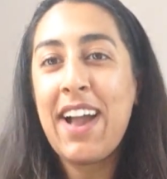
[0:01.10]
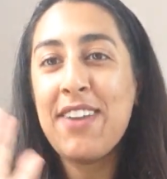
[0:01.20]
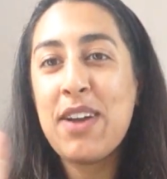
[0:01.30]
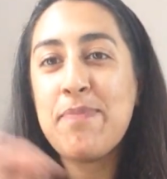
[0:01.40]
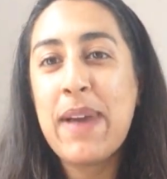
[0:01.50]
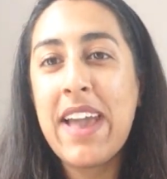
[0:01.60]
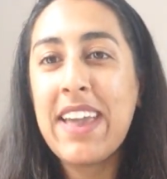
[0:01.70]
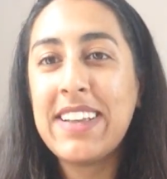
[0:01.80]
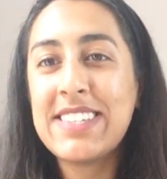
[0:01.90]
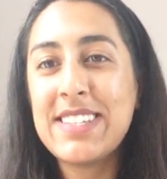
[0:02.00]
Hi Red
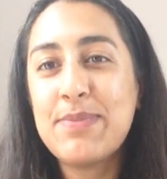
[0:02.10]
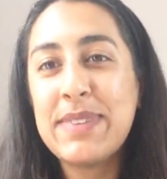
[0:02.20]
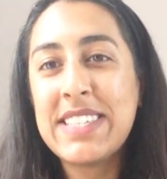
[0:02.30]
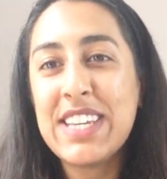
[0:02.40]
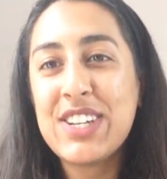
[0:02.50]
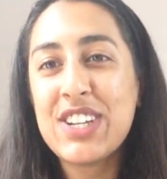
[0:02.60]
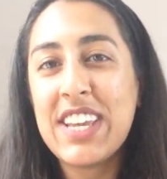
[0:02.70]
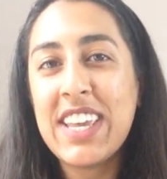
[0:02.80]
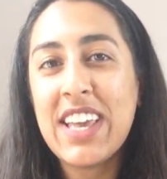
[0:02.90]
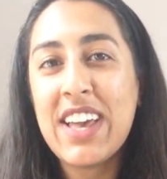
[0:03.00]
Base, it's Miss Eesha
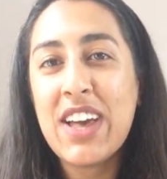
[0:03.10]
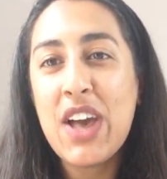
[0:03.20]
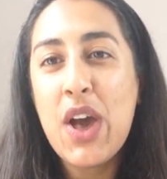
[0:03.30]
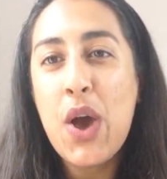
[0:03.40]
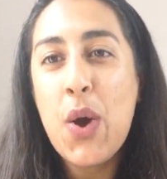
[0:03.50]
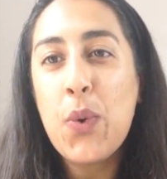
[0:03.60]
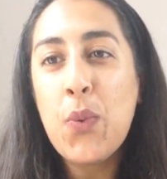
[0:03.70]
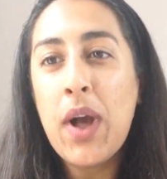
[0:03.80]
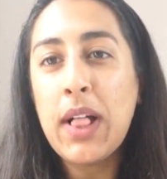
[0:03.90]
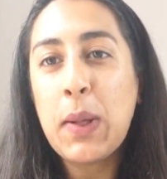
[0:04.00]
here.
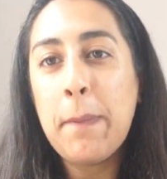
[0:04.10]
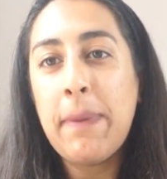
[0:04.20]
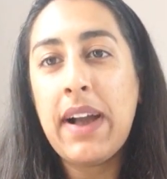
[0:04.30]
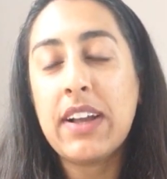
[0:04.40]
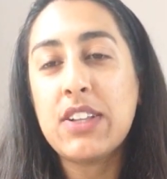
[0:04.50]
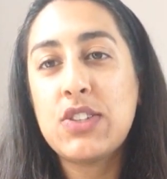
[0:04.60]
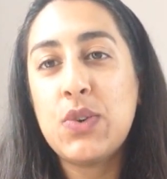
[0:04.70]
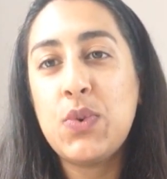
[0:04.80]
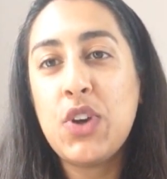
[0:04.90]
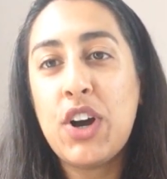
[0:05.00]
Welcome back
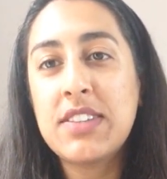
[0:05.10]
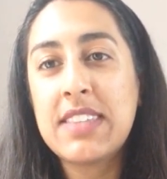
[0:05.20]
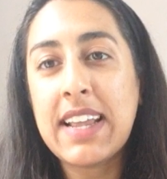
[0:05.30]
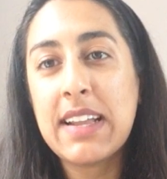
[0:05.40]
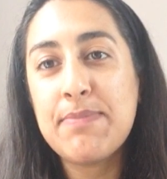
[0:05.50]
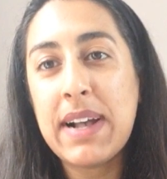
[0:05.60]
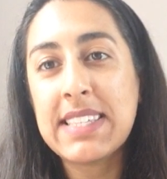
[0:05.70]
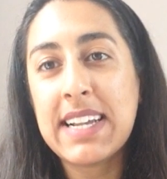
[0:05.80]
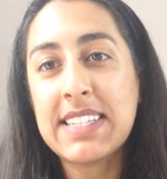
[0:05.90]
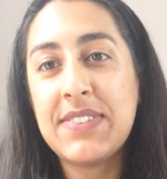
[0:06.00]
to your second maths
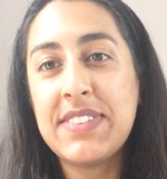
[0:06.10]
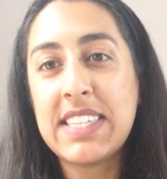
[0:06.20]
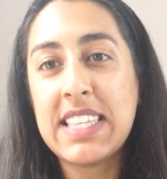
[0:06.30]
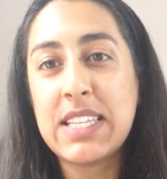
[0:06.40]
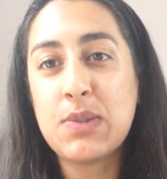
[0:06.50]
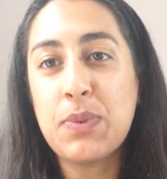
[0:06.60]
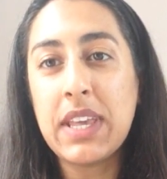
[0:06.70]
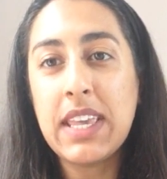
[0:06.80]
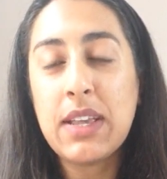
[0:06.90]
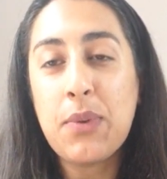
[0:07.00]
activity this
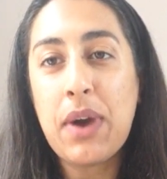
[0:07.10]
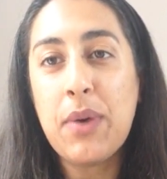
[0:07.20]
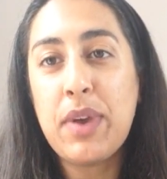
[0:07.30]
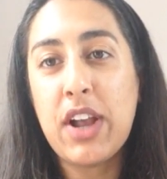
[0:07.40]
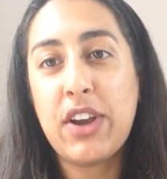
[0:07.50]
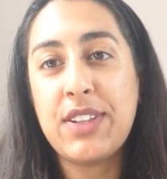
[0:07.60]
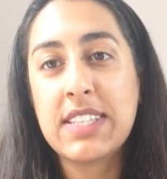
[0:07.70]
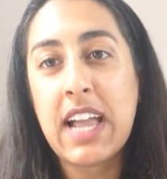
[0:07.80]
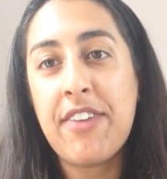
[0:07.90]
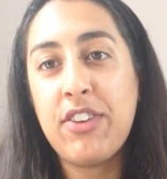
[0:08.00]
week, where we are going to
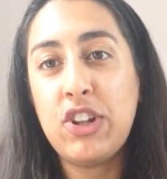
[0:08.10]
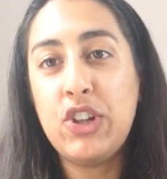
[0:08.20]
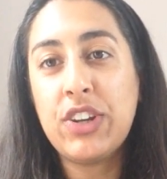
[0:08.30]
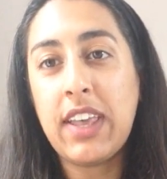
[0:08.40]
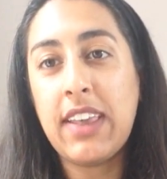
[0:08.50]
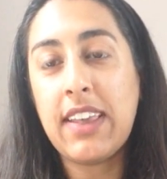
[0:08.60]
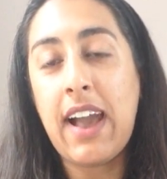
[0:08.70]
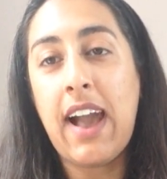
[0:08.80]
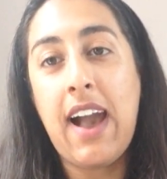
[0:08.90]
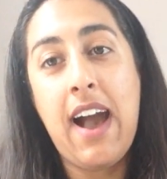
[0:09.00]
carry on looking
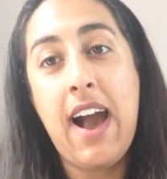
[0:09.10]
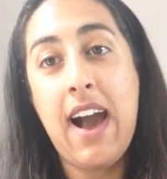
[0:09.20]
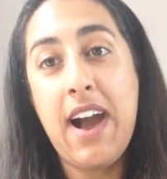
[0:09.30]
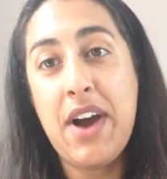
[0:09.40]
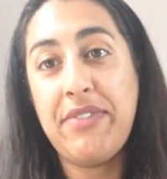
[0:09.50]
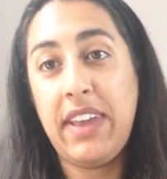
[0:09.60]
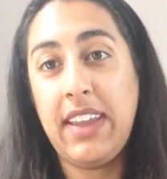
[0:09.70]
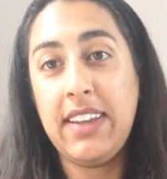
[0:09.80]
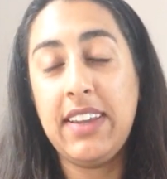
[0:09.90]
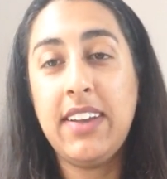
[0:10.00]
at
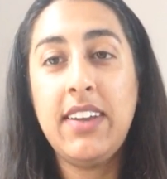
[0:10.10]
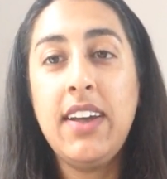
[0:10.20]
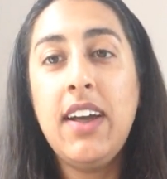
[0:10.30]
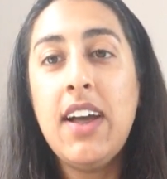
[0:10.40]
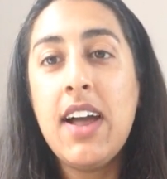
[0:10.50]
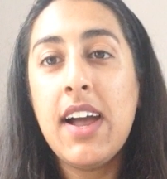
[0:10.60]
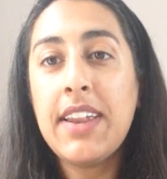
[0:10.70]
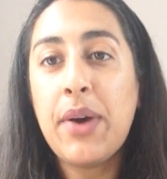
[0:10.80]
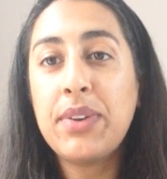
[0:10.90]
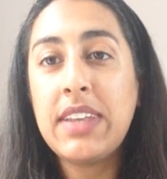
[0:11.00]
halving.
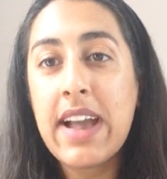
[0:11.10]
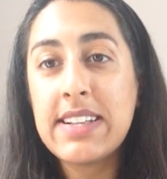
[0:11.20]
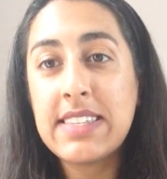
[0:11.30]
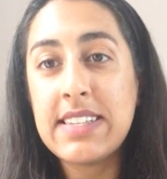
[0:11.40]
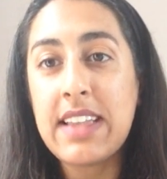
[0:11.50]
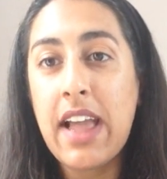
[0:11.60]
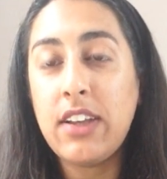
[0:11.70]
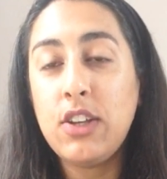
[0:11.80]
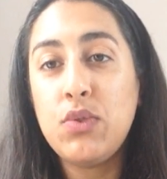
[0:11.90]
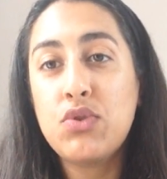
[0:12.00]
Now
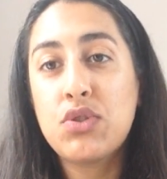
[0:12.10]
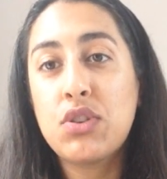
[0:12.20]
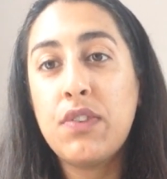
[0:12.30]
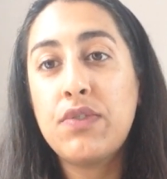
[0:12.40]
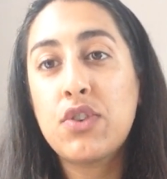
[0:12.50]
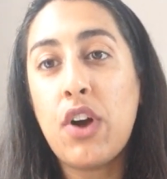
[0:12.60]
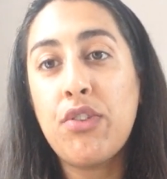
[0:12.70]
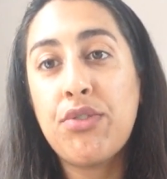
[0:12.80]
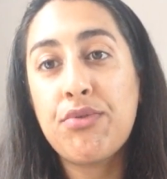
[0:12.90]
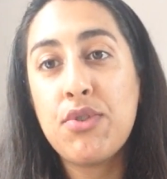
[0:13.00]
yesterday you should have
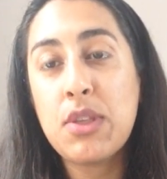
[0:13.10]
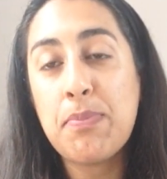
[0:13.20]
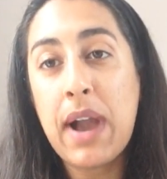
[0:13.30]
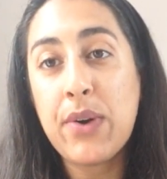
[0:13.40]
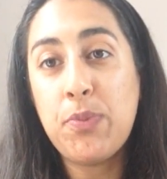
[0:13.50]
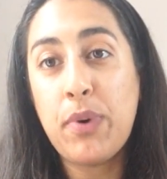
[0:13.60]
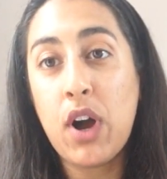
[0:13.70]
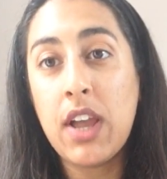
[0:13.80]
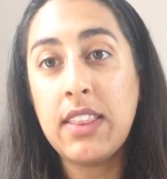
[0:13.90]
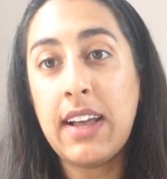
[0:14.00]
gone through the
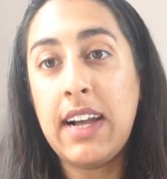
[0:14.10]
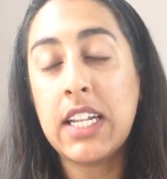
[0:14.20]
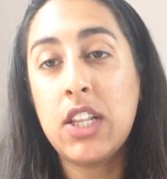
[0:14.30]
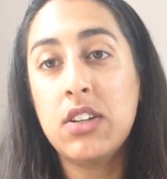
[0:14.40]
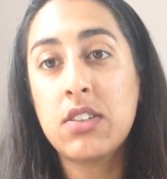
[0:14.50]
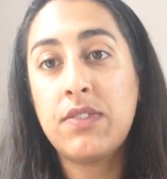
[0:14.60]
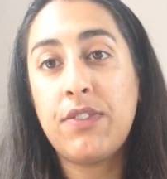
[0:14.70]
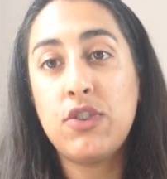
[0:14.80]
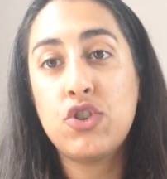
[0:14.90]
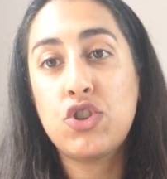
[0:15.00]
PowerPoint that had lots of
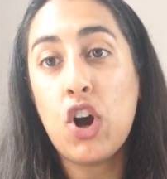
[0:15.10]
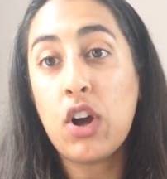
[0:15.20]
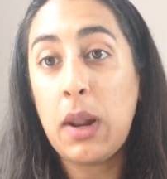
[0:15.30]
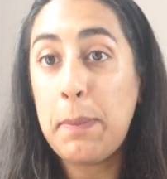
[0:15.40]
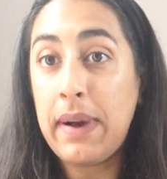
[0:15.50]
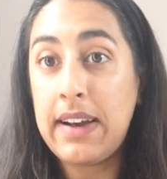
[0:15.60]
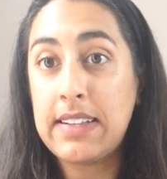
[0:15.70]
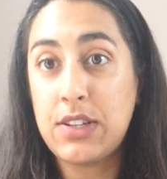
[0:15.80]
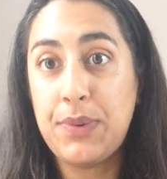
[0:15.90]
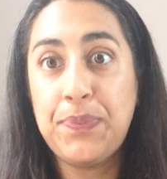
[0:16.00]
different chocolate
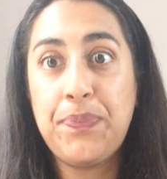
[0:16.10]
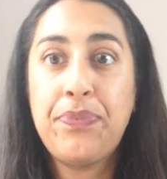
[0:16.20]
bars on.